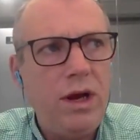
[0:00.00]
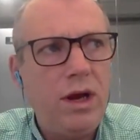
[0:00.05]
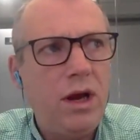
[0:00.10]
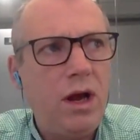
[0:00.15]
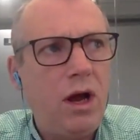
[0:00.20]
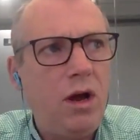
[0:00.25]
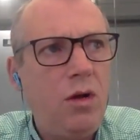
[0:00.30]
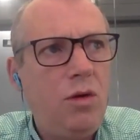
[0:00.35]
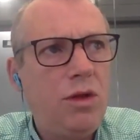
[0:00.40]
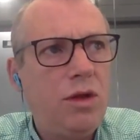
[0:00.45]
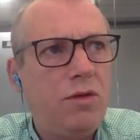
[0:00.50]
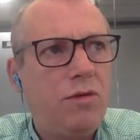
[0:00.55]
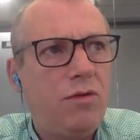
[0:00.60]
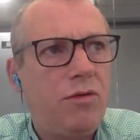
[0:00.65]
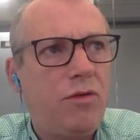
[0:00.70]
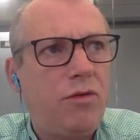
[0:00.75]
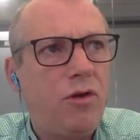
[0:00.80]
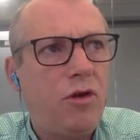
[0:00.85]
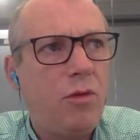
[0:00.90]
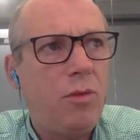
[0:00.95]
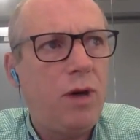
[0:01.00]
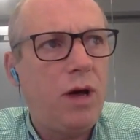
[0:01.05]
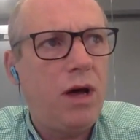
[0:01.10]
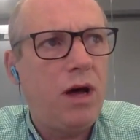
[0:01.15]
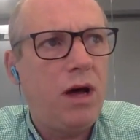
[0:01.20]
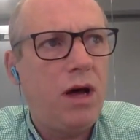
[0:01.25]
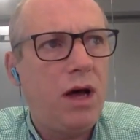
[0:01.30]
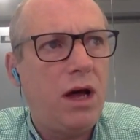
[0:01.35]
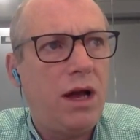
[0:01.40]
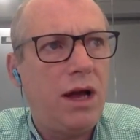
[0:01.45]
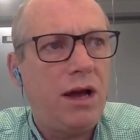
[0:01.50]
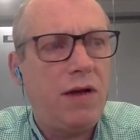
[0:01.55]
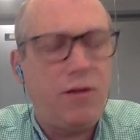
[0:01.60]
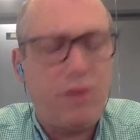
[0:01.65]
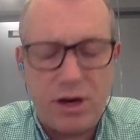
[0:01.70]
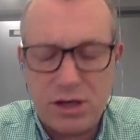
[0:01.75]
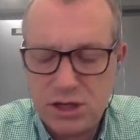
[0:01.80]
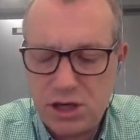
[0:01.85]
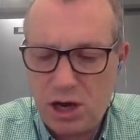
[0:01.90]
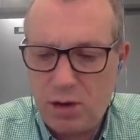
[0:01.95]
know that from an
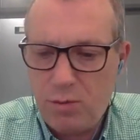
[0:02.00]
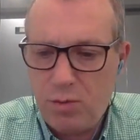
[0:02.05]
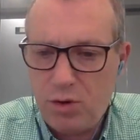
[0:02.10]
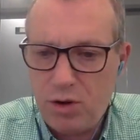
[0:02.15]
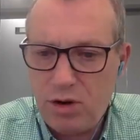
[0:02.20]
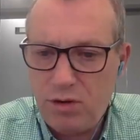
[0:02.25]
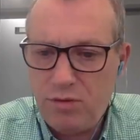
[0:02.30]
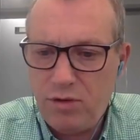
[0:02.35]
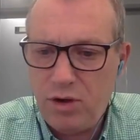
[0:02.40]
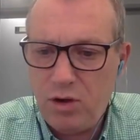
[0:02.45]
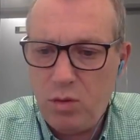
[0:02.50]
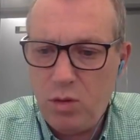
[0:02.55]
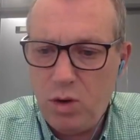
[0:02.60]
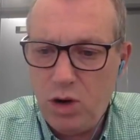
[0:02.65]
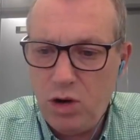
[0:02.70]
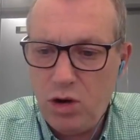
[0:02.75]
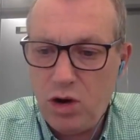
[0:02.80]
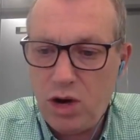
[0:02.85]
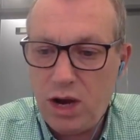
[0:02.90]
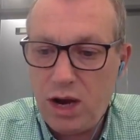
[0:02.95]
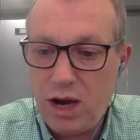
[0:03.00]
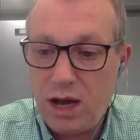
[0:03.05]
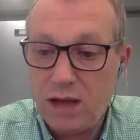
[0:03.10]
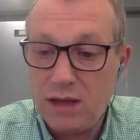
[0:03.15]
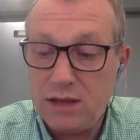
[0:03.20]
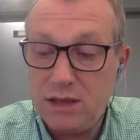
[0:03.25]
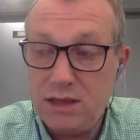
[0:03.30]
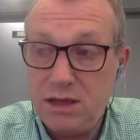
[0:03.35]
Alfresco point of view, we're looking at